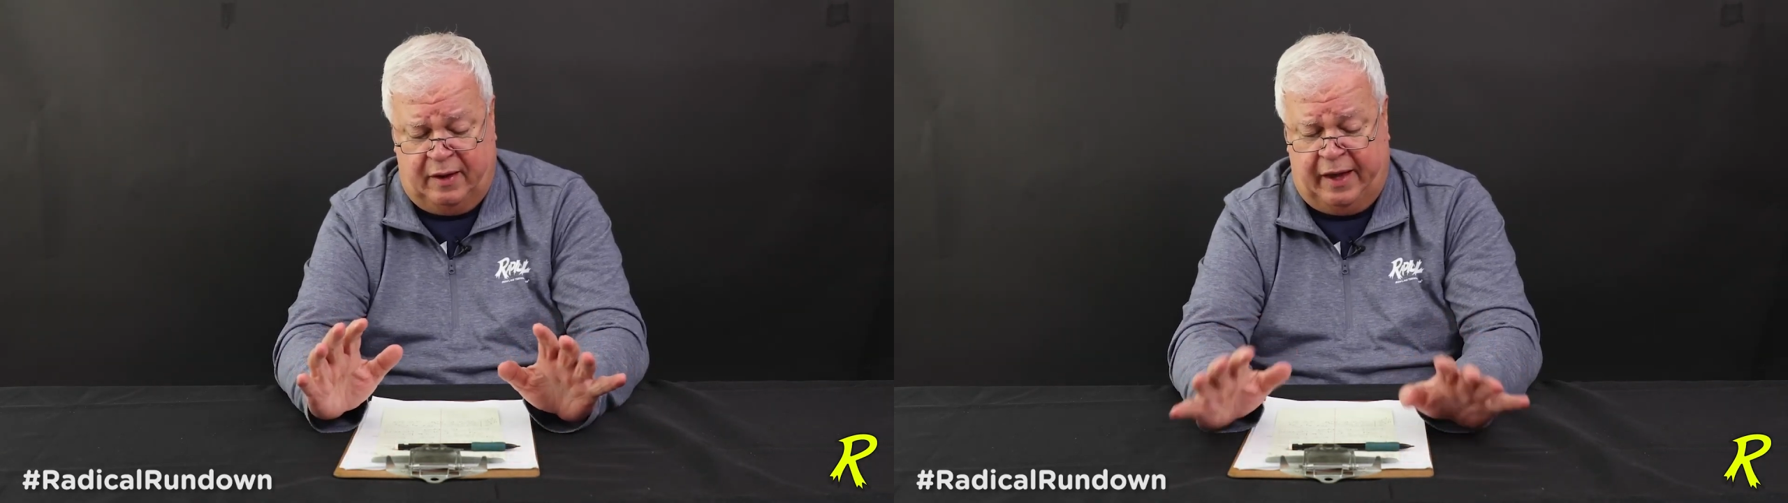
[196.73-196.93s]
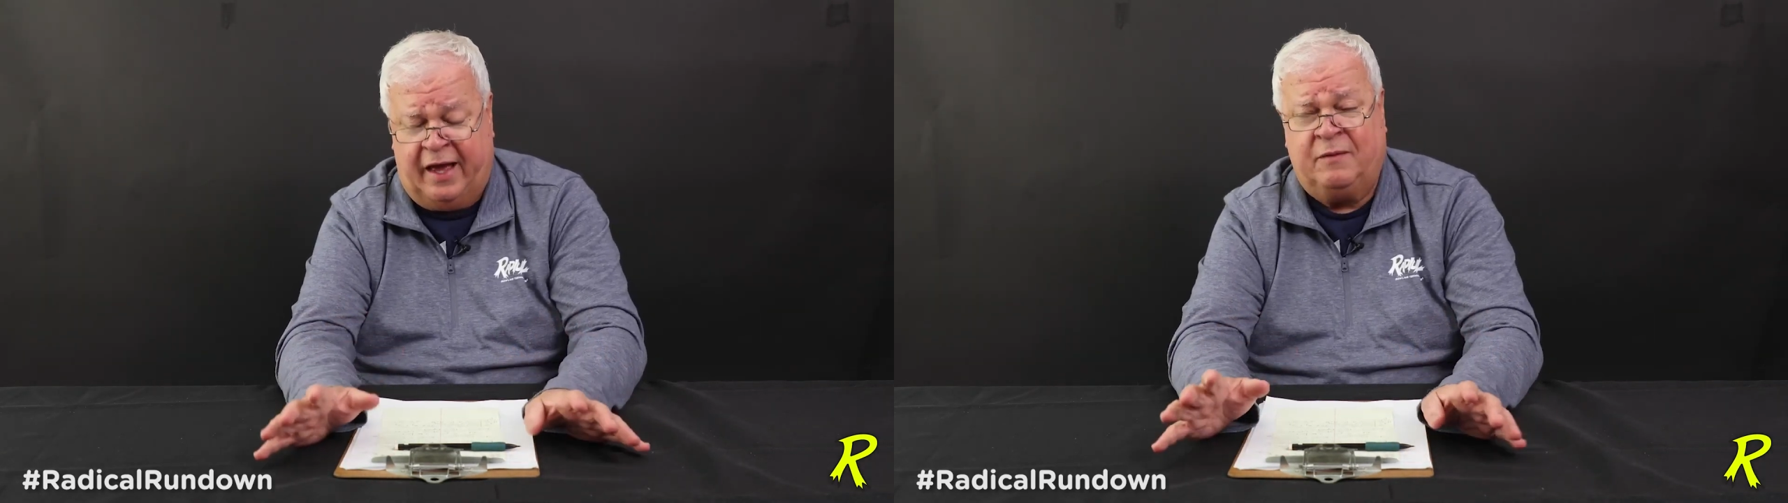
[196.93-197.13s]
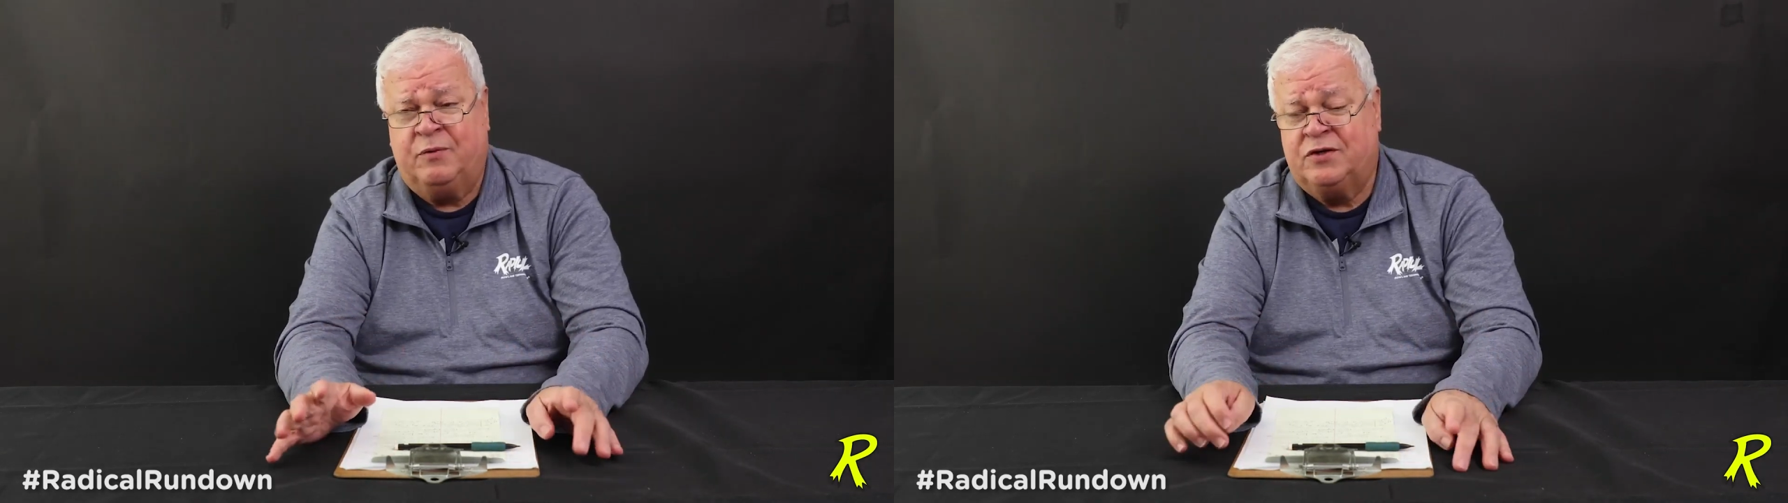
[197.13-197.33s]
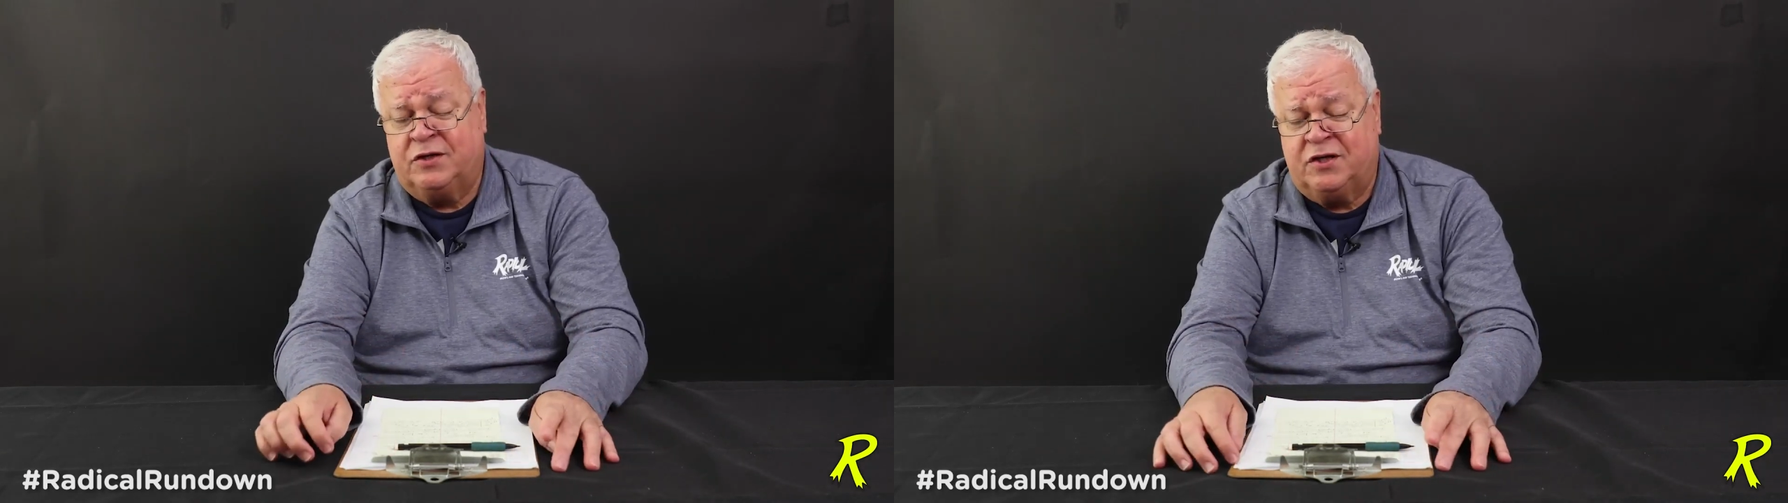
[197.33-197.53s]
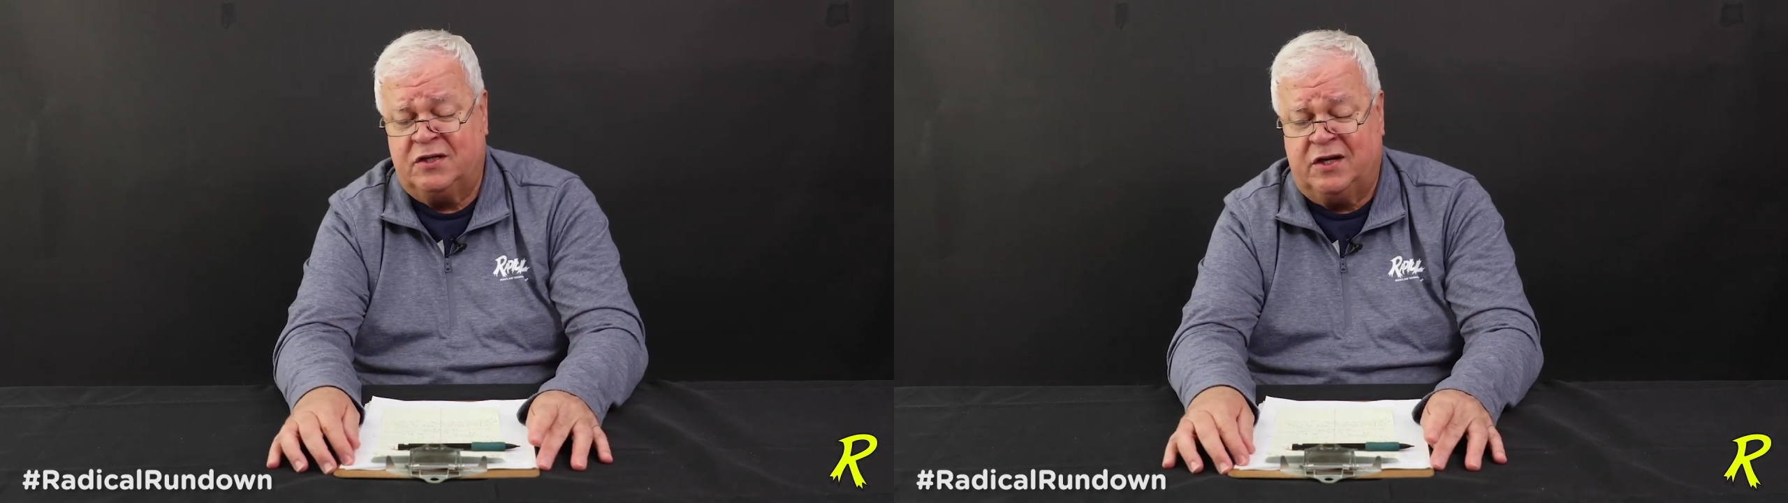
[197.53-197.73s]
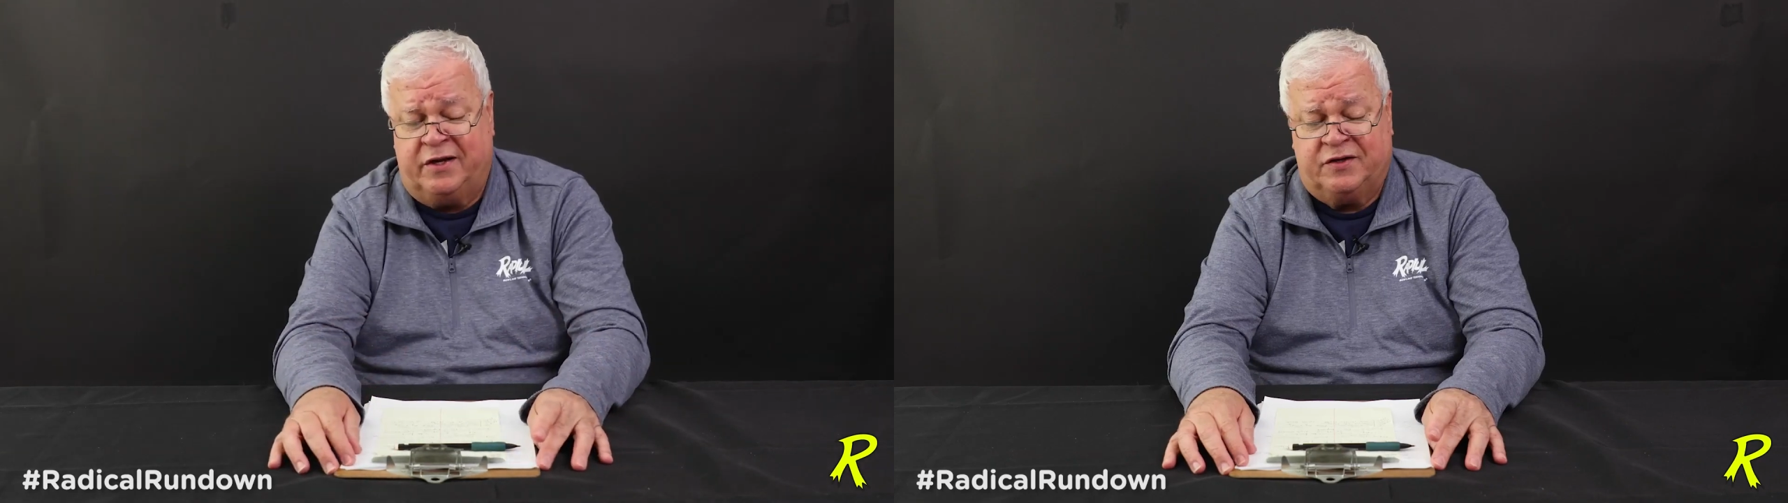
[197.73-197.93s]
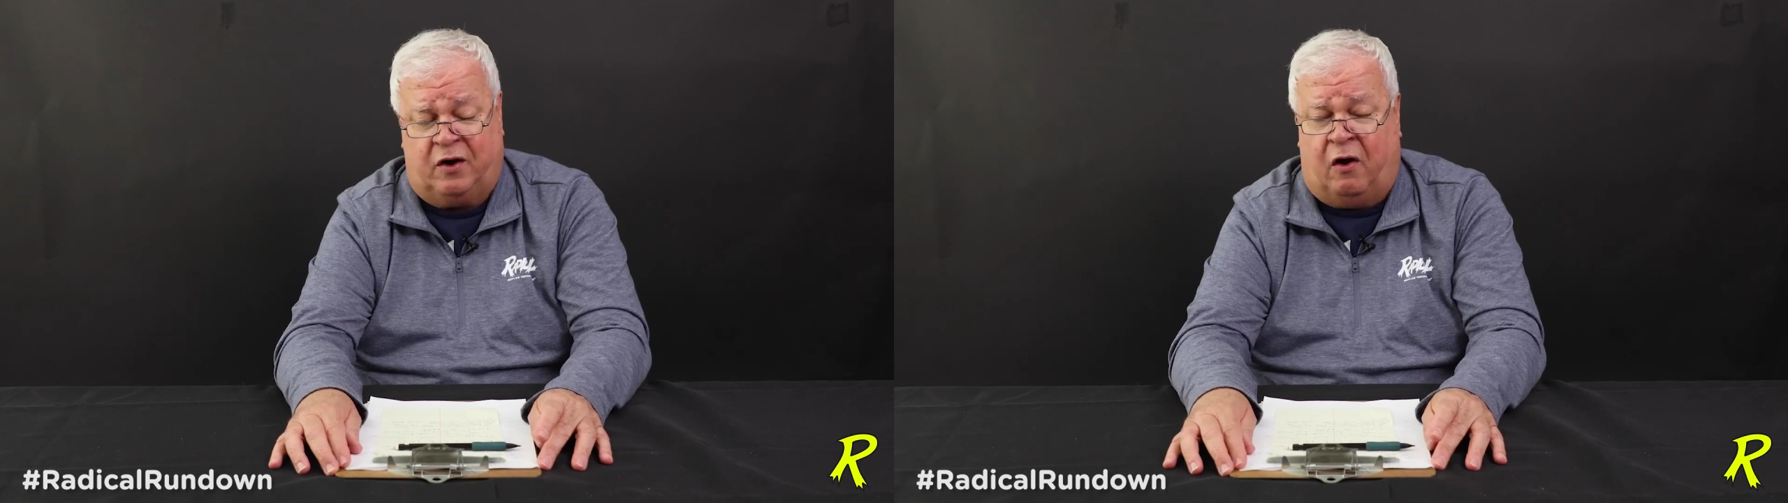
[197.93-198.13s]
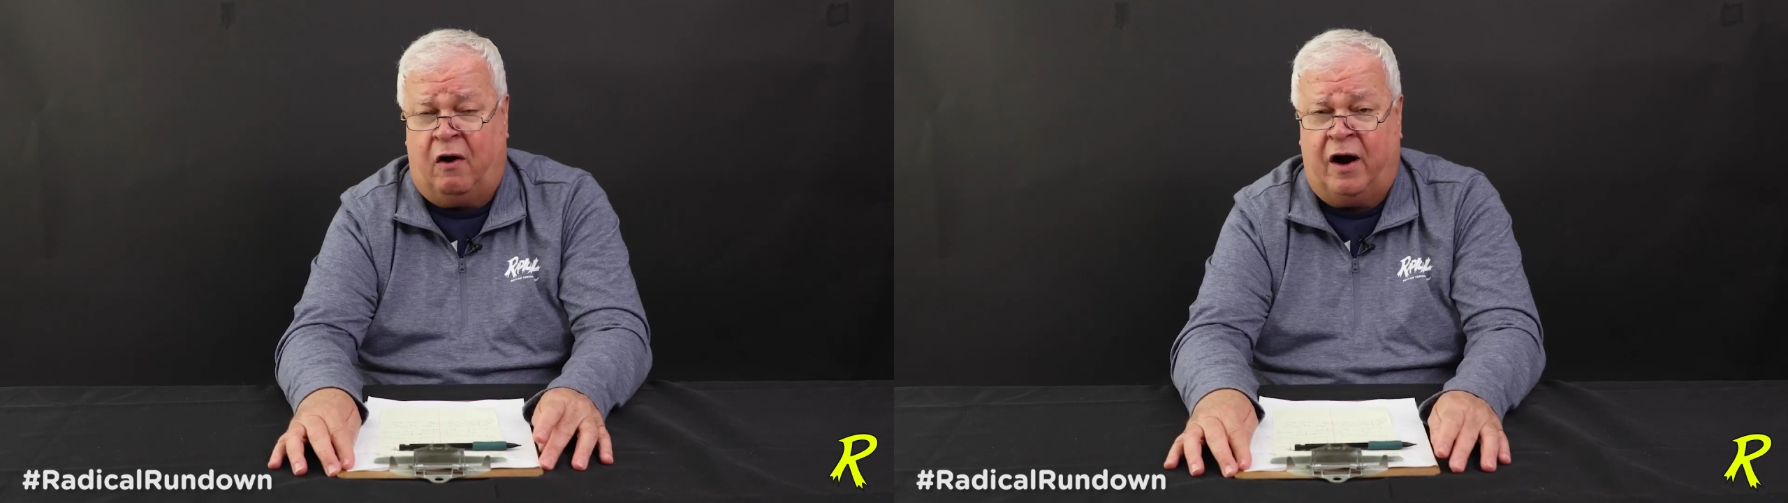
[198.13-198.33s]
Hand positions is an
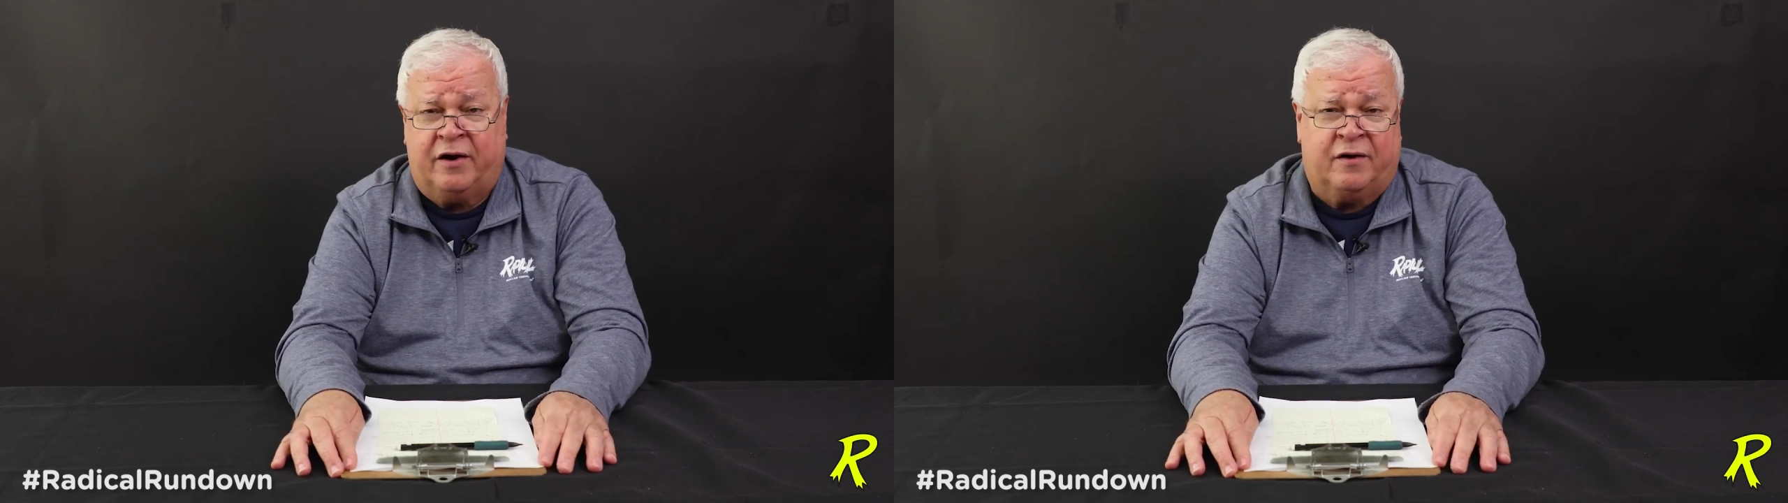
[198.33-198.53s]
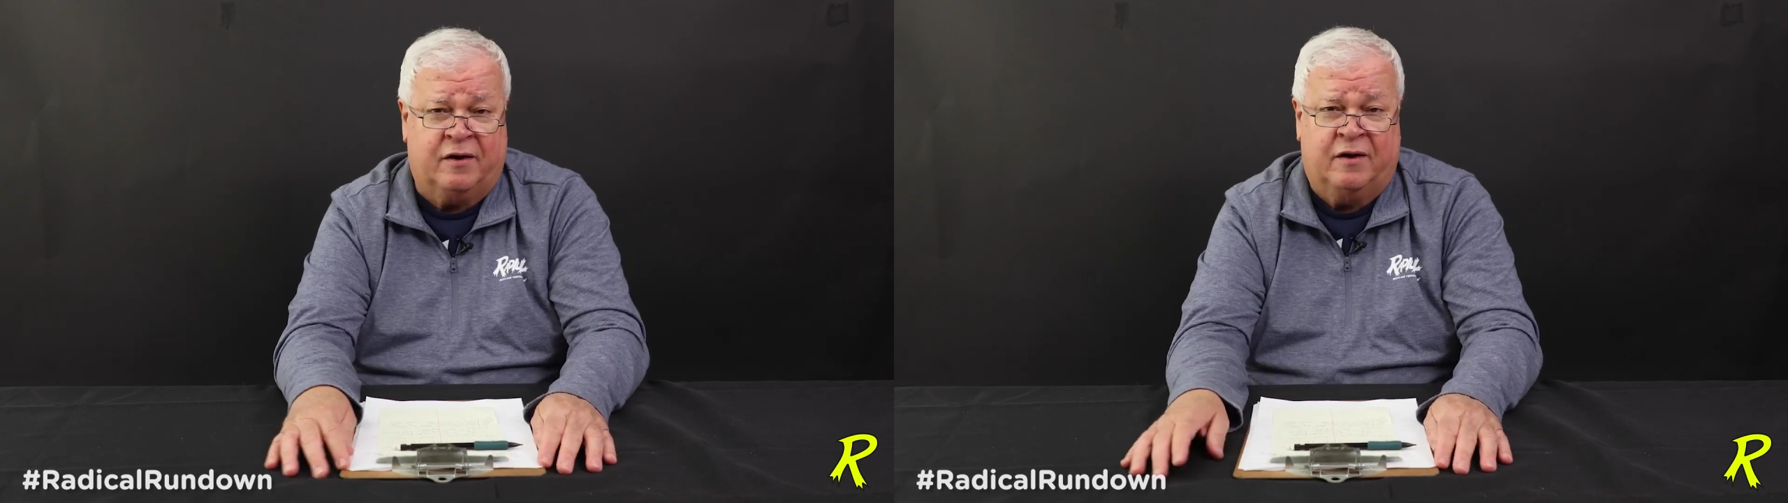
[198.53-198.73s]
art.